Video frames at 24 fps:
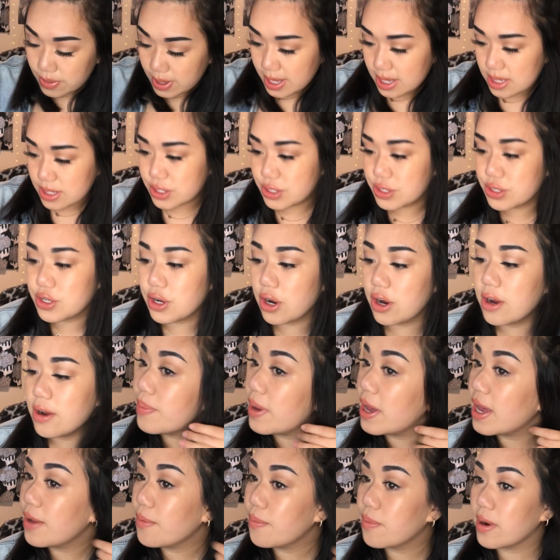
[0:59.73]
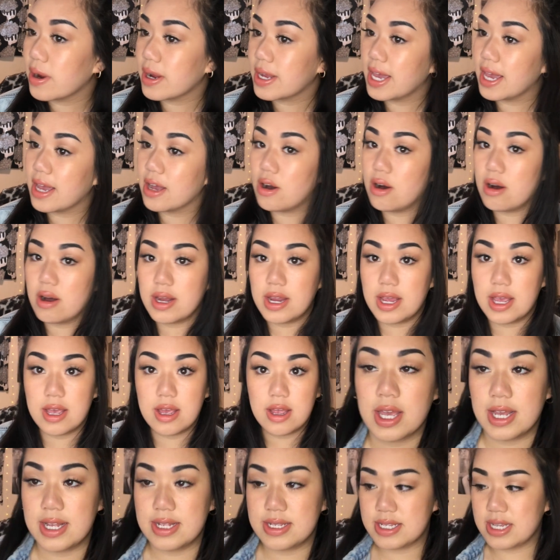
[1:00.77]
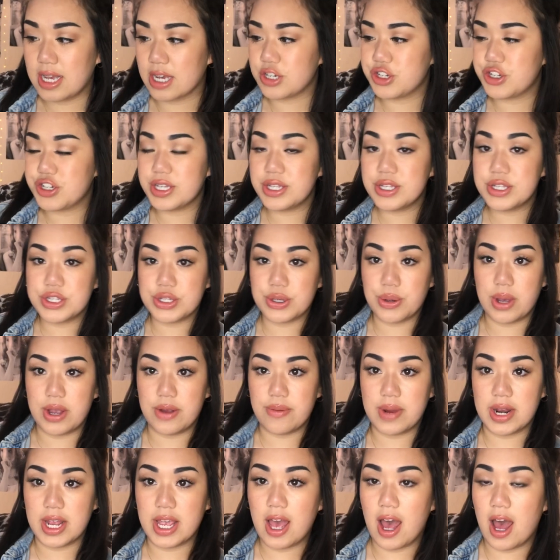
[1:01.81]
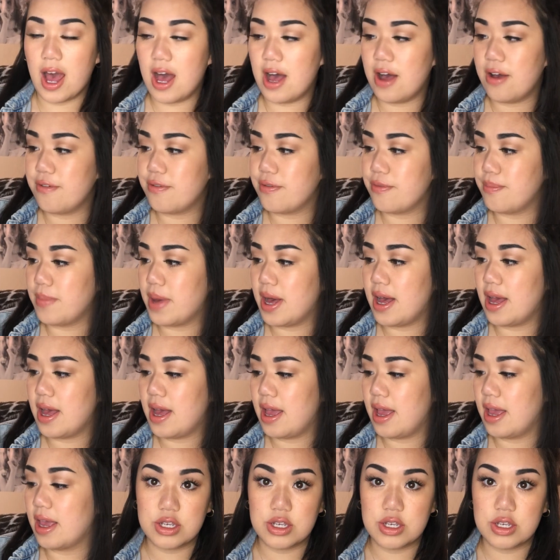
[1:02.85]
can start by working on it in sections. So I already have my